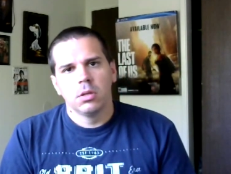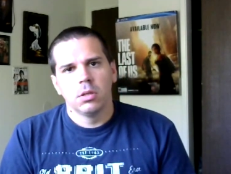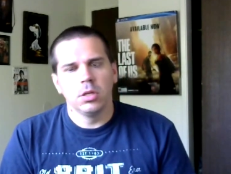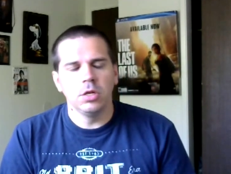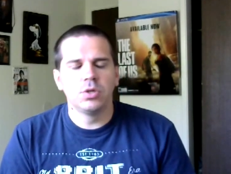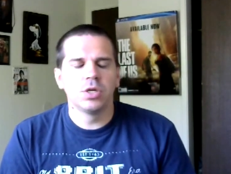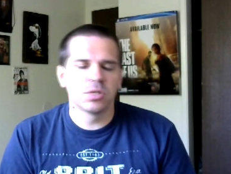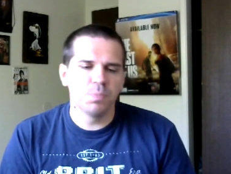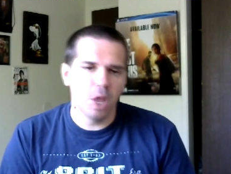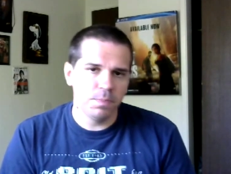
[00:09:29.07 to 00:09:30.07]
then you
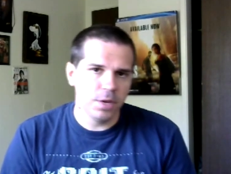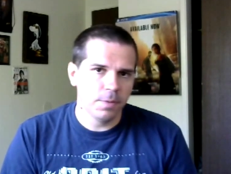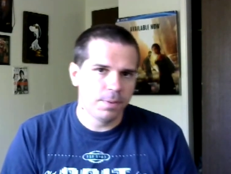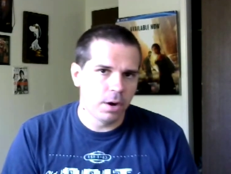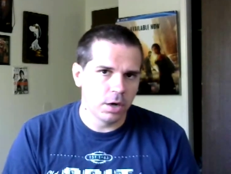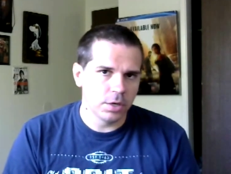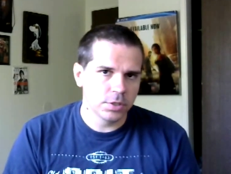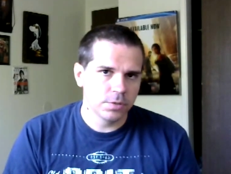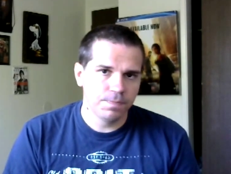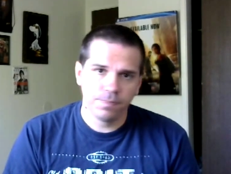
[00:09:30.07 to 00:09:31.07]
just might be a
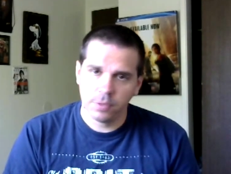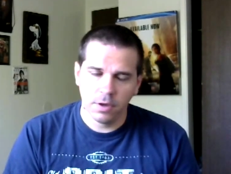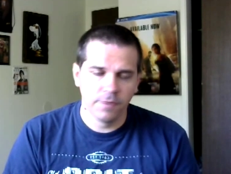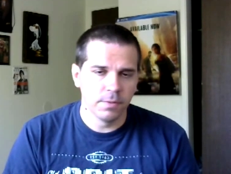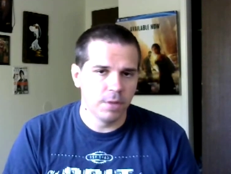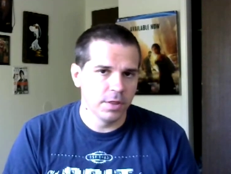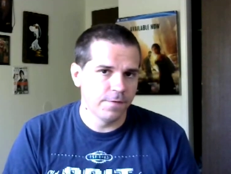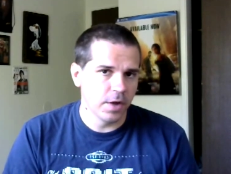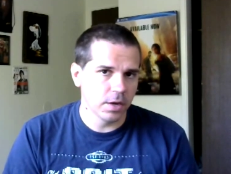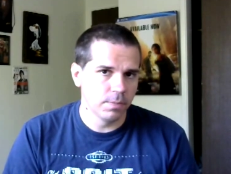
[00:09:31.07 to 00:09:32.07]
part of the
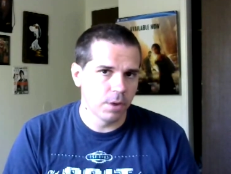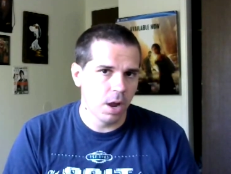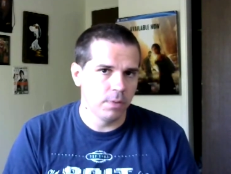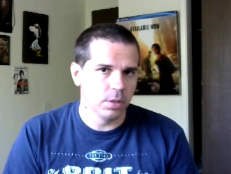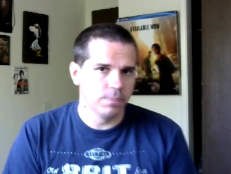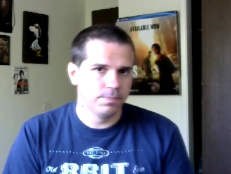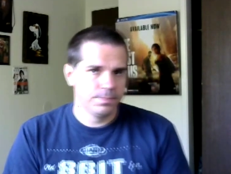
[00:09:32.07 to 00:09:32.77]
motherfucking problem.